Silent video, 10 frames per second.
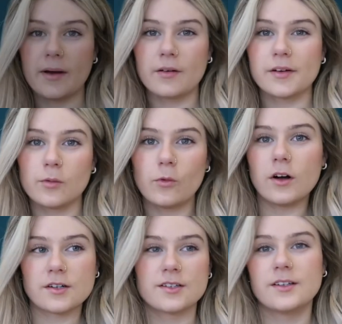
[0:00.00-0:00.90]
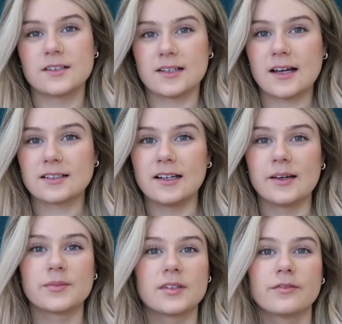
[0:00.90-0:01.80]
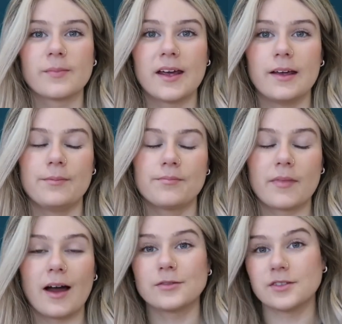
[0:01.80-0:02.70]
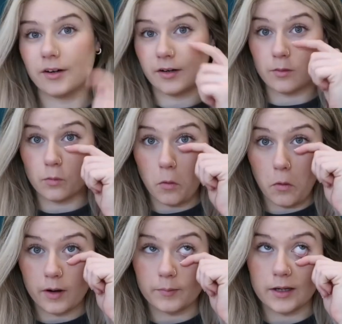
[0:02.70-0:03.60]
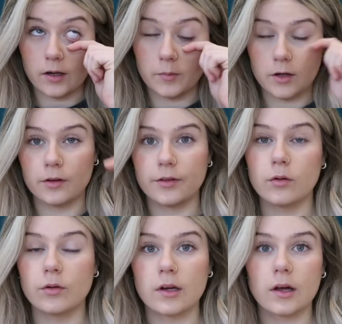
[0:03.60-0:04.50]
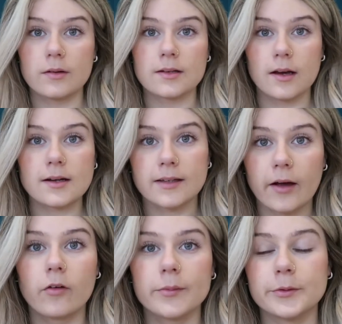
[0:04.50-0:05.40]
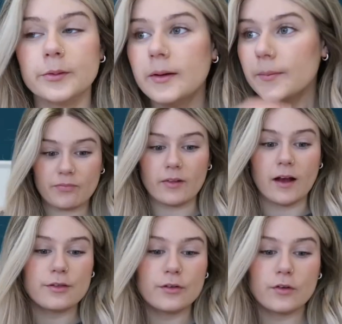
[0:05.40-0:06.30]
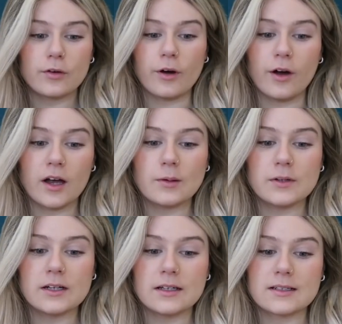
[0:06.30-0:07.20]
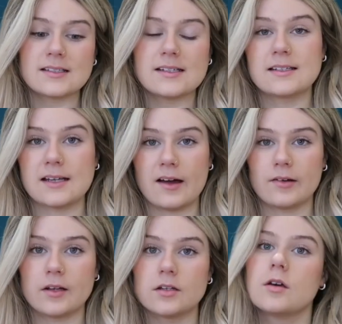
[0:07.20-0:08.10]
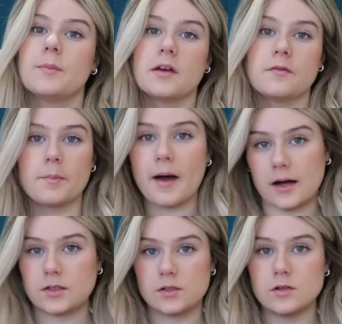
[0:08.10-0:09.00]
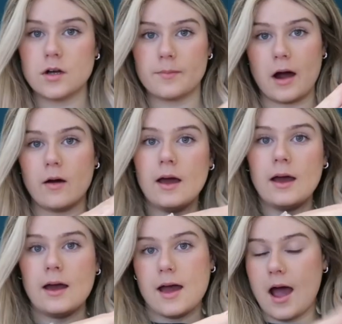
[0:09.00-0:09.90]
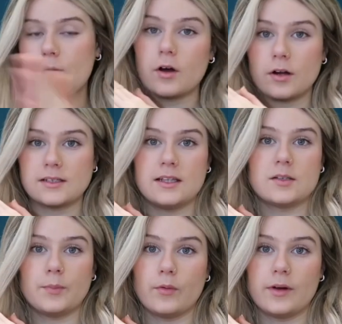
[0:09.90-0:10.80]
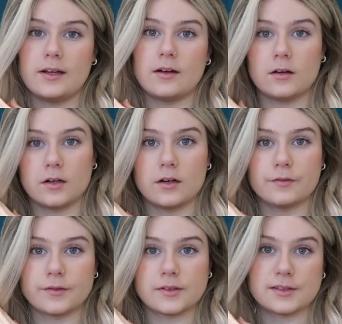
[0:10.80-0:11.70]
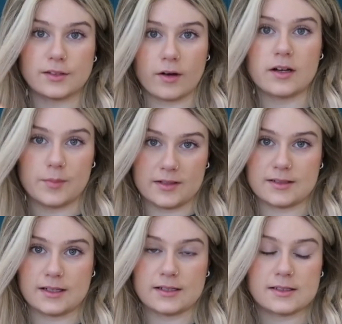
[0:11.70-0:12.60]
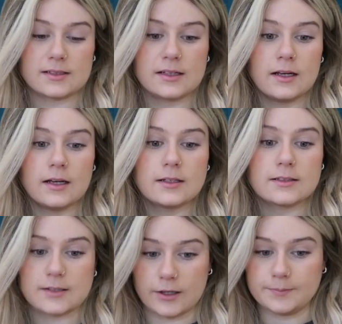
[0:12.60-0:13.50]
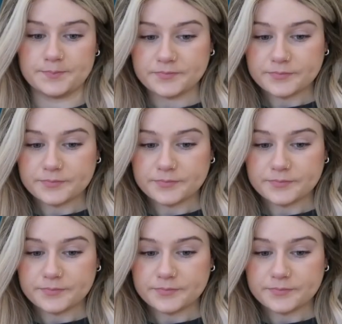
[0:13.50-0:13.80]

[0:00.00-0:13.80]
bet I'm gonna watch those last clips of me outside on a walk and be like, oh my god, the audio is like terrible. I thought I would sit down and do a bit of a backstory about how I got to this point of starting a business. So